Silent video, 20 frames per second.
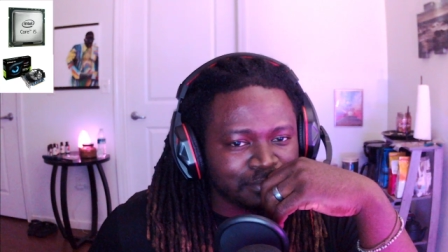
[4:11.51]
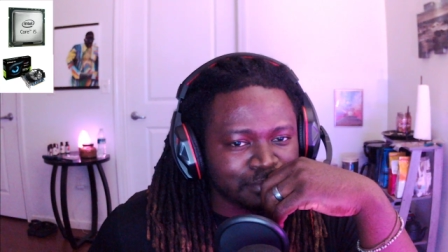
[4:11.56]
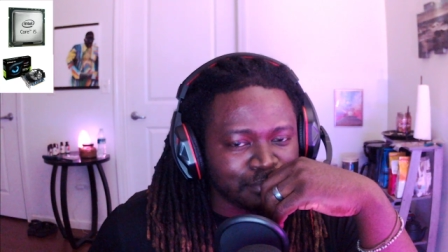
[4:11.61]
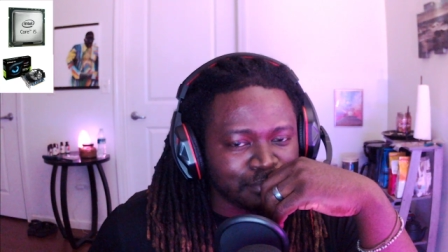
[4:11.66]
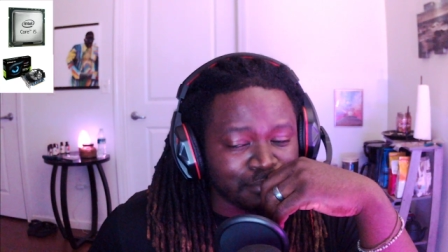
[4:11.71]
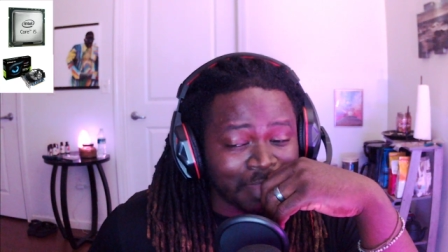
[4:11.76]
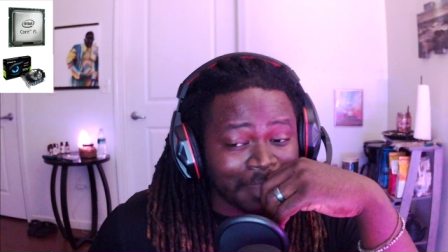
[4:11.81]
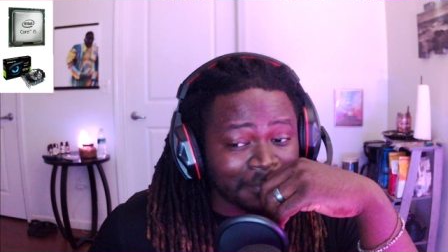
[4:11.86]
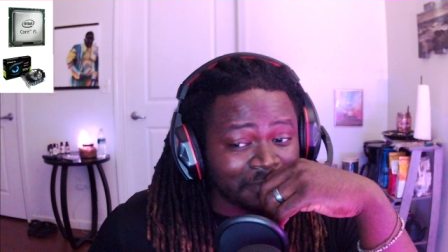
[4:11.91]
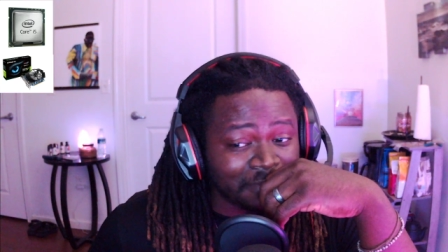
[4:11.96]

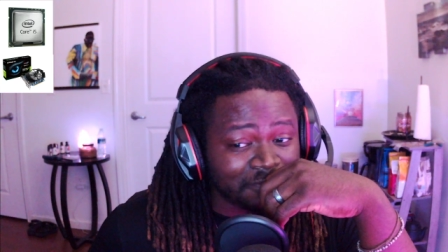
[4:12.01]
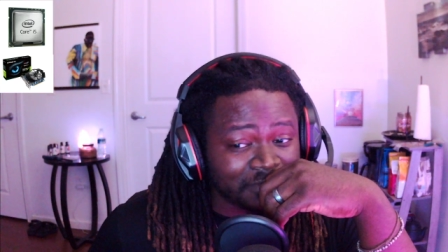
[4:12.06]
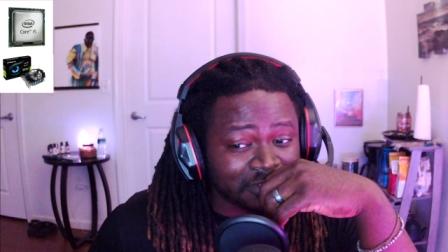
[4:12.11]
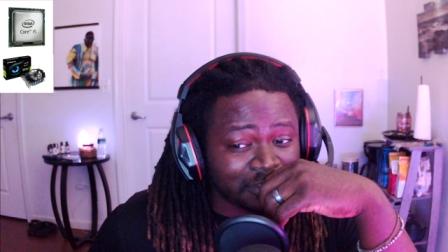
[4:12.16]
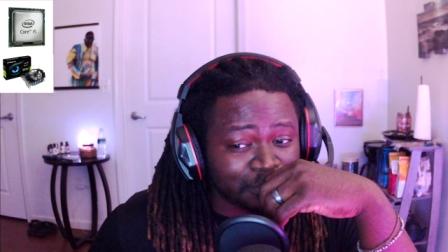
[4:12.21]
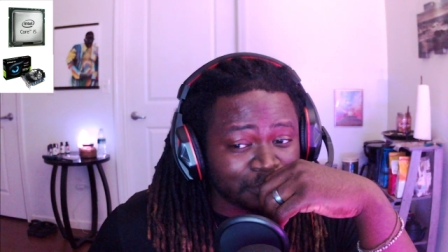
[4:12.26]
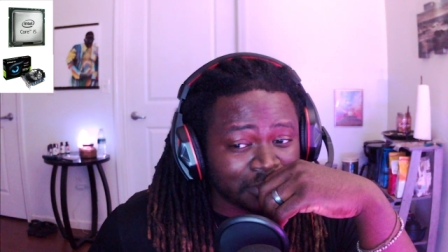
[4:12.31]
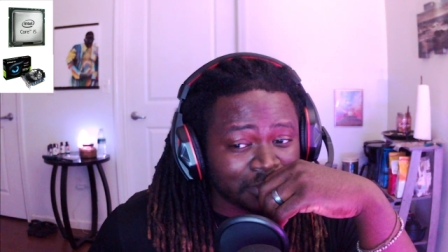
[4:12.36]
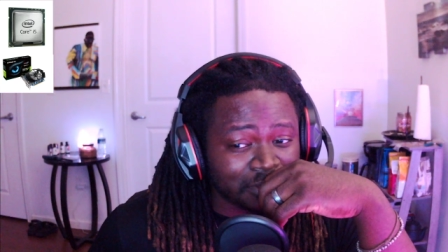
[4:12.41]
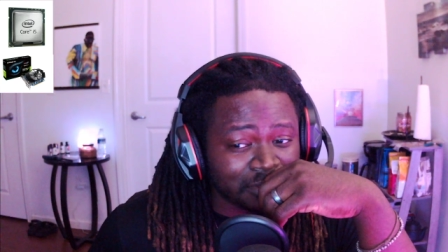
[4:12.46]
maybe 50
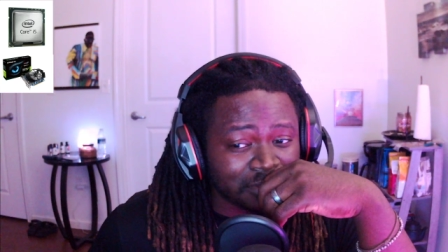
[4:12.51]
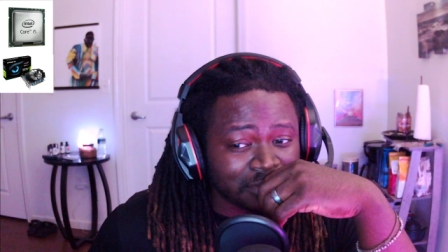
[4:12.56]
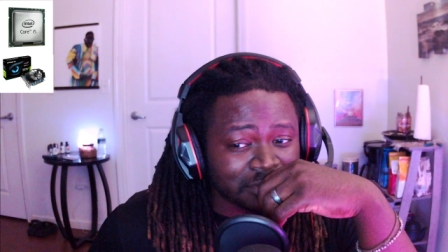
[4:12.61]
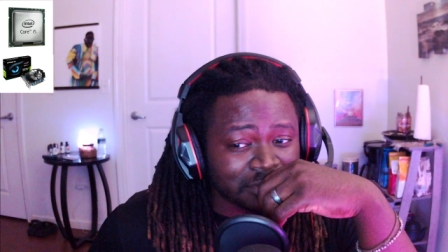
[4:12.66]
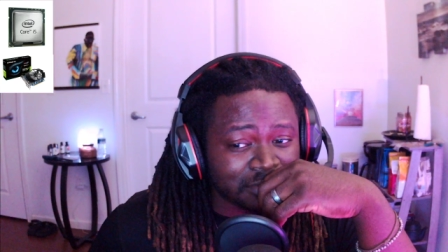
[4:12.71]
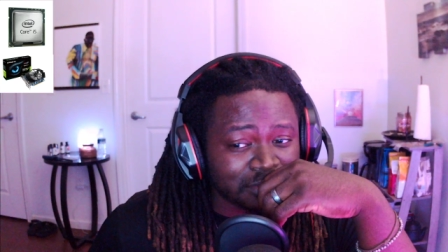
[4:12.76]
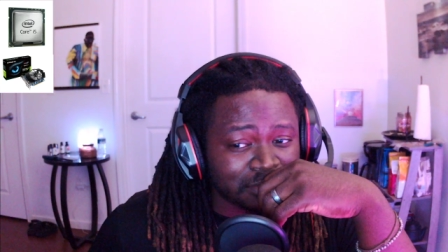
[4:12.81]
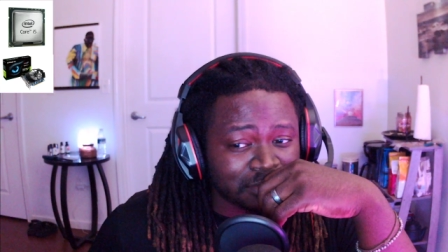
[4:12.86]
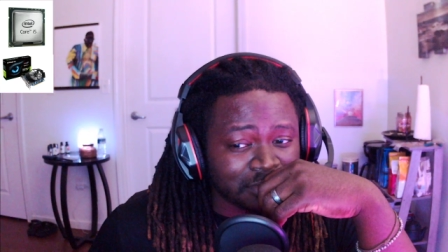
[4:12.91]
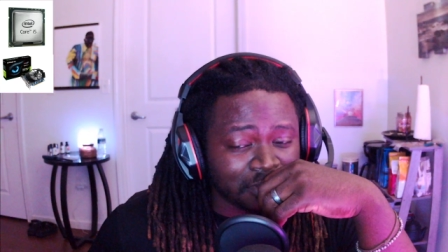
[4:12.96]

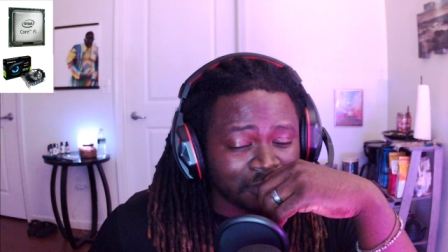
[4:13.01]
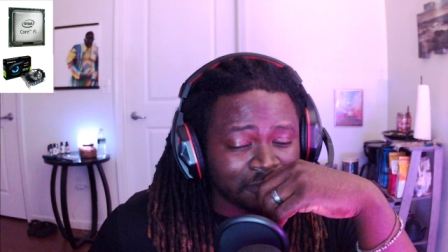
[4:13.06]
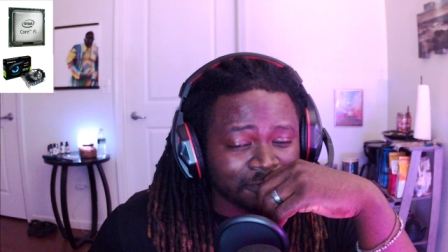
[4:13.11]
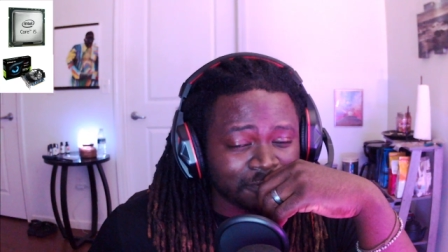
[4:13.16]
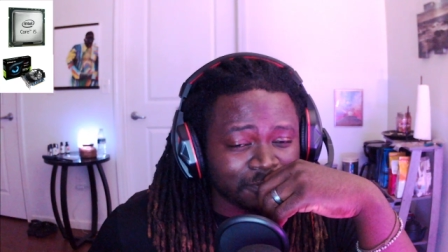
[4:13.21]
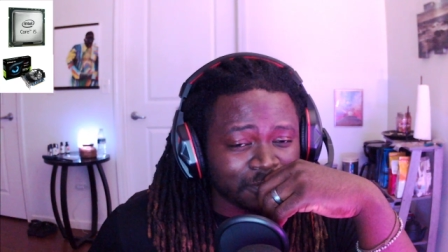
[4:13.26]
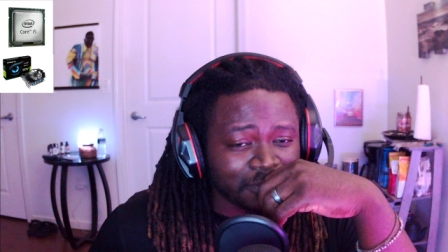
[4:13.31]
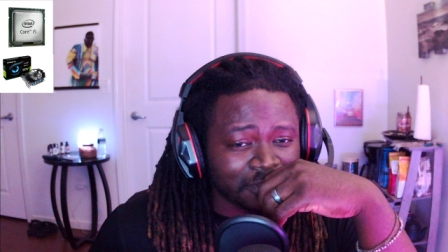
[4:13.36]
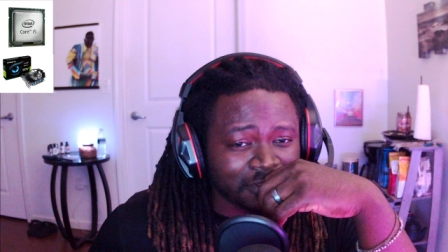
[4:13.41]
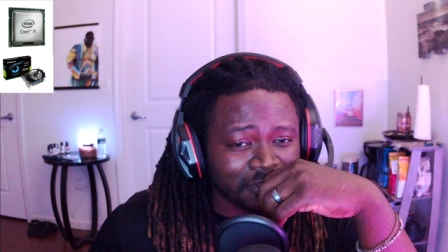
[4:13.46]
bucks, 30,
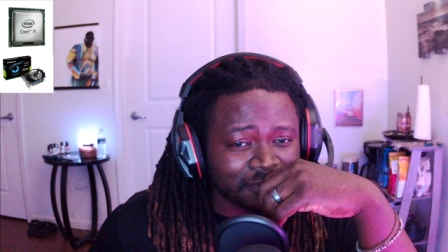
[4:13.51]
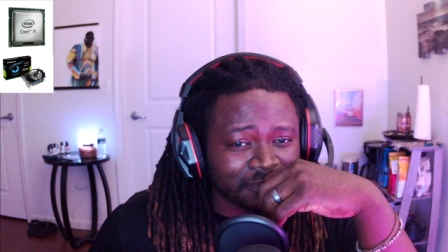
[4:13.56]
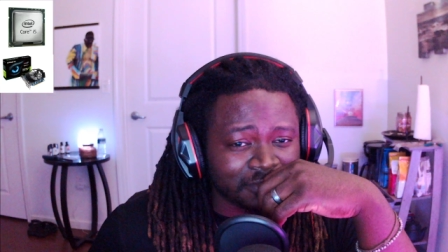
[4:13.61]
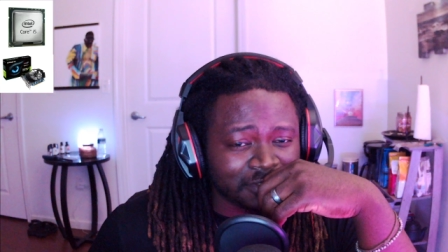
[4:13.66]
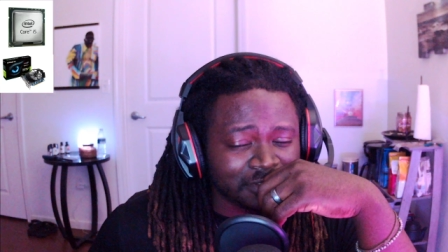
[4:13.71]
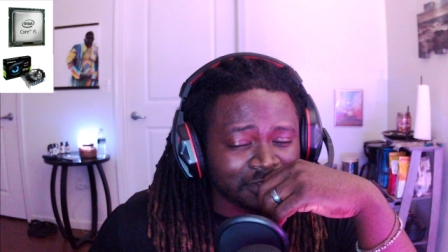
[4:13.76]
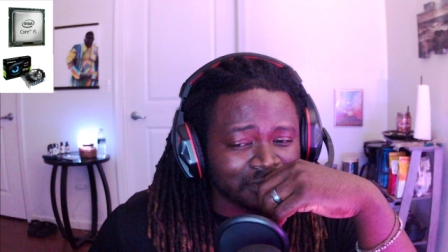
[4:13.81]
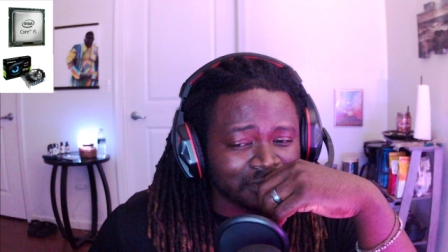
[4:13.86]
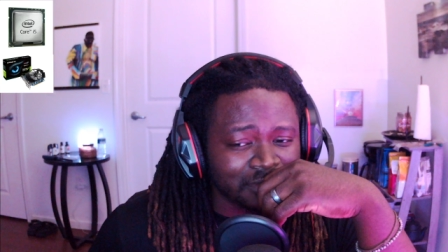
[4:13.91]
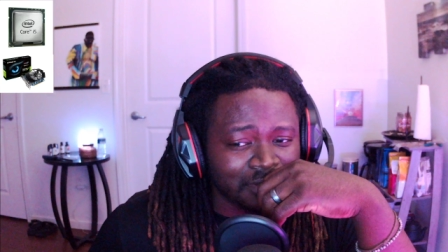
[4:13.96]
40,
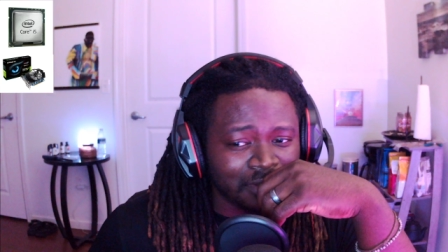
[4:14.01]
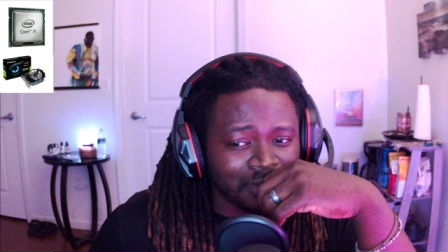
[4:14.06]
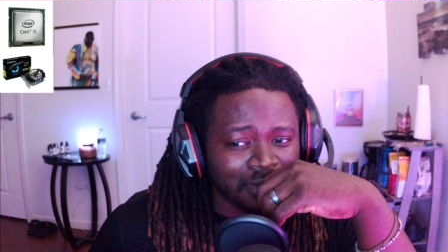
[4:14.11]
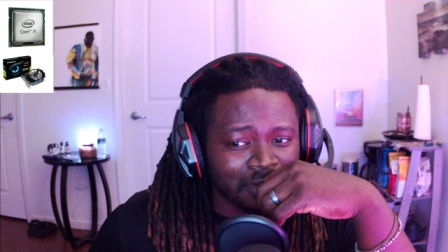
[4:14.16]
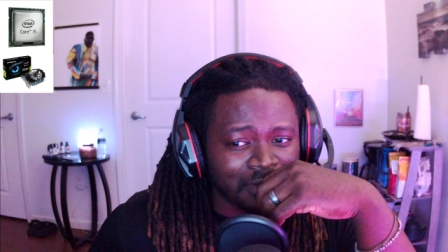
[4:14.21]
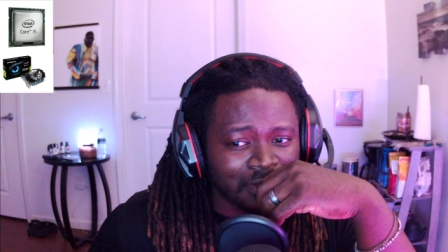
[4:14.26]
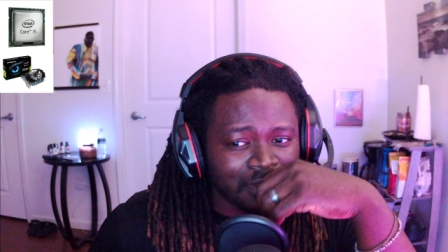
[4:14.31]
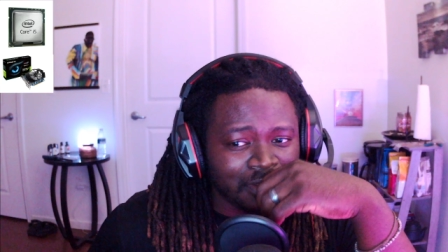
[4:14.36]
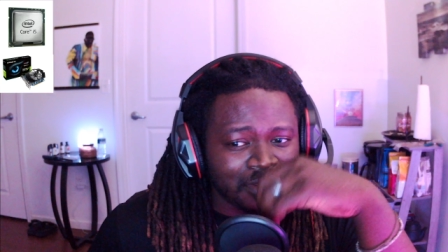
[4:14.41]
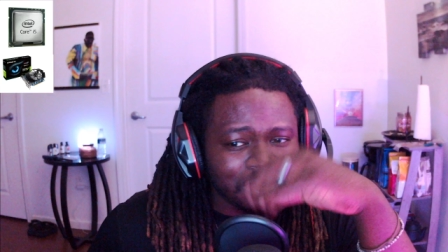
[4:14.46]
50,
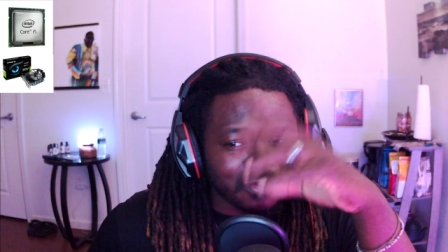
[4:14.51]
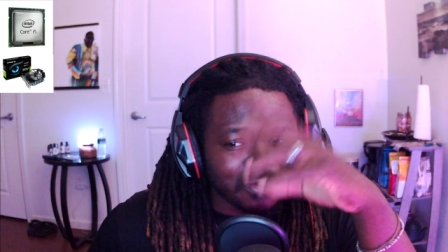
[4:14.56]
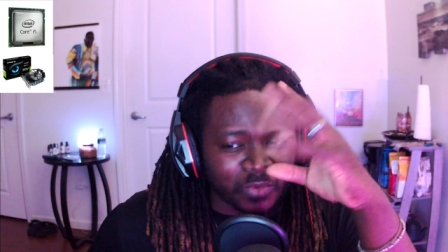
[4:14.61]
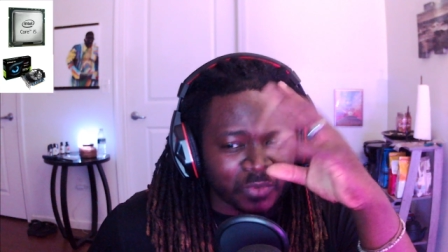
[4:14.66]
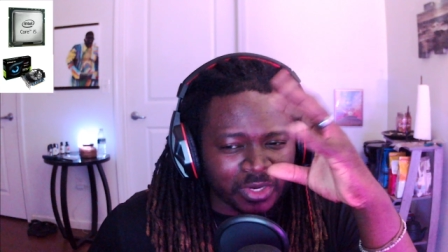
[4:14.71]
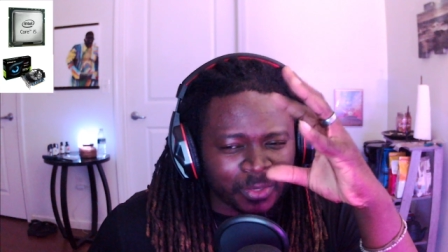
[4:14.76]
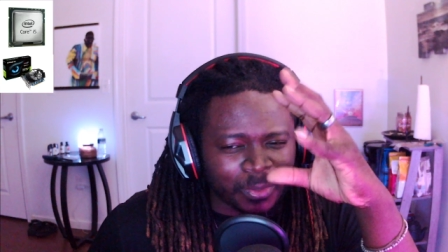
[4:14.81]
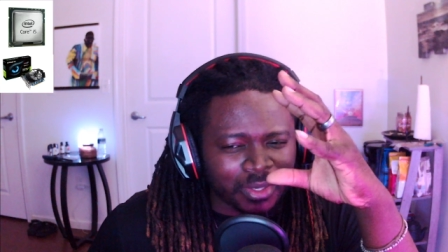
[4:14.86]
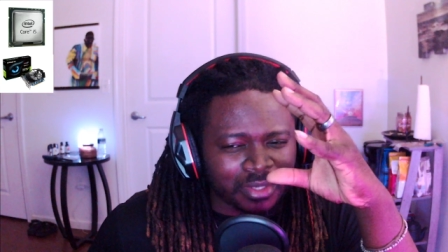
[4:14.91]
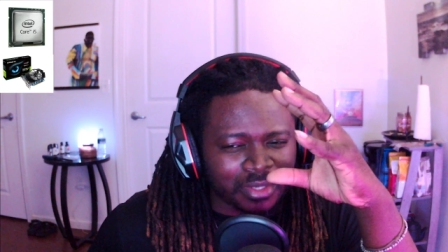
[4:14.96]
right
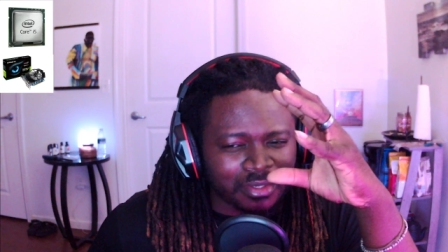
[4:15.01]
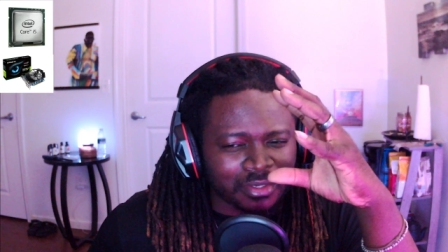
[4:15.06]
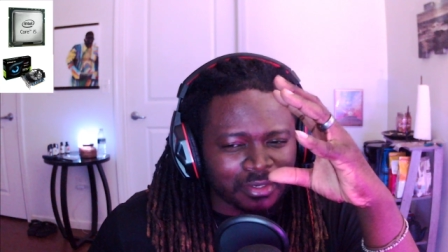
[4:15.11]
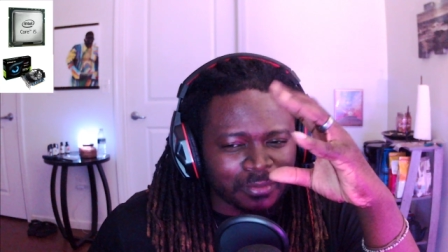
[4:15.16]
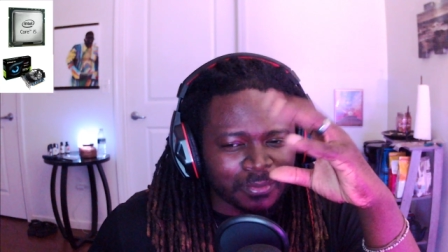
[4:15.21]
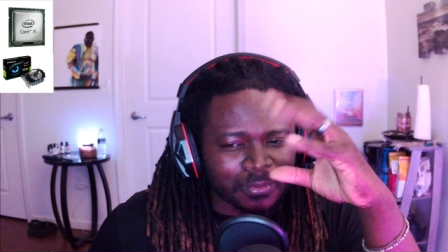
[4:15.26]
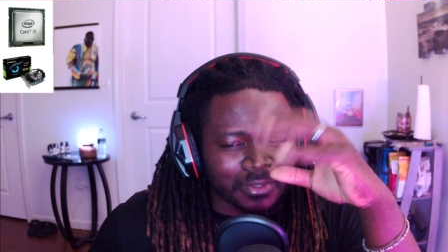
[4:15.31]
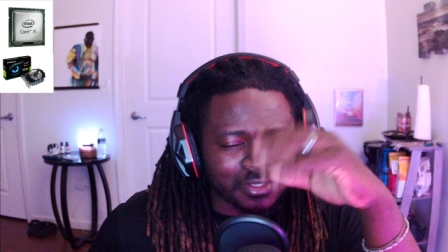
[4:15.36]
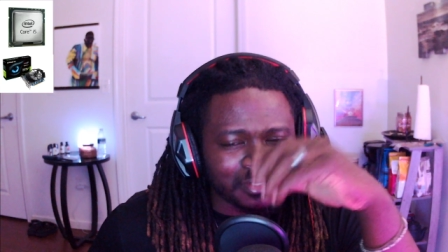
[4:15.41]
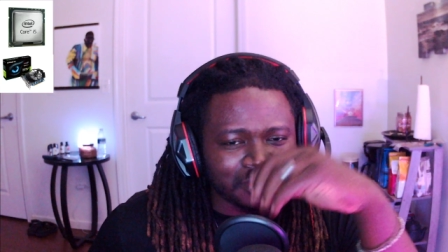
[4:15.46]
around that
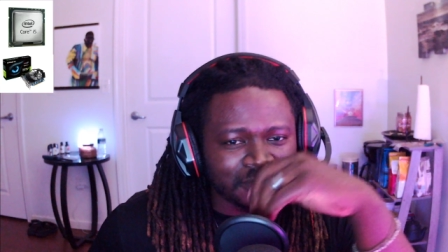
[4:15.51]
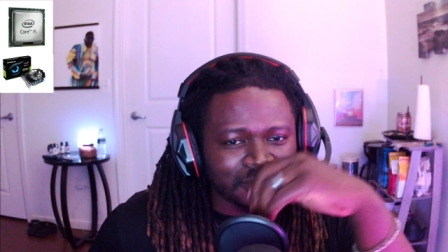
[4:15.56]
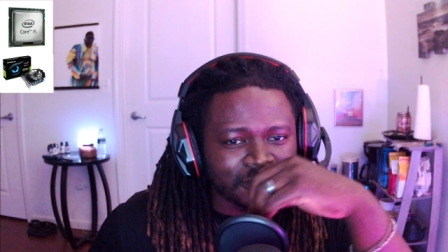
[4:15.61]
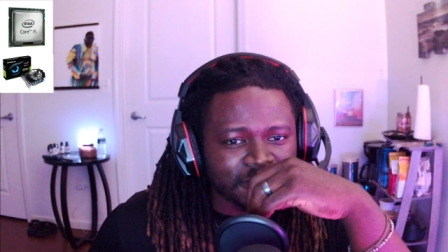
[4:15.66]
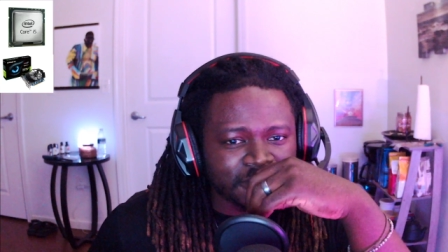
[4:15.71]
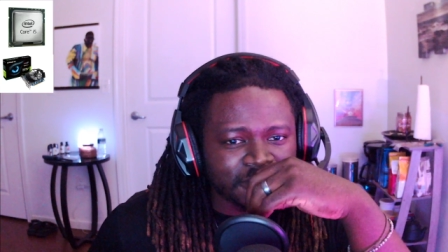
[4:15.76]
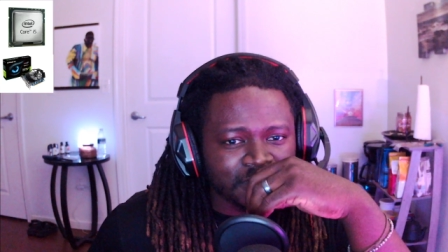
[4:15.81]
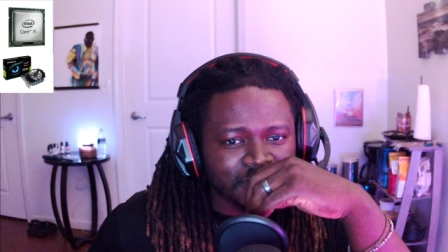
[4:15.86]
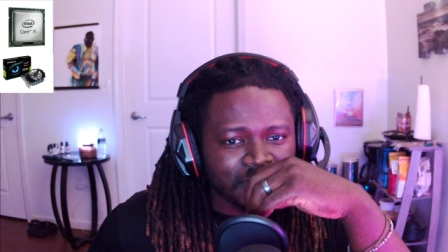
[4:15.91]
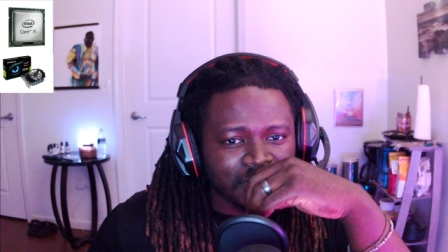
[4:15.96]

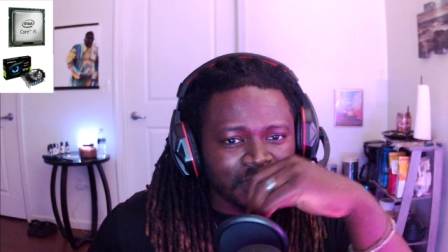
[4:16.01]
range.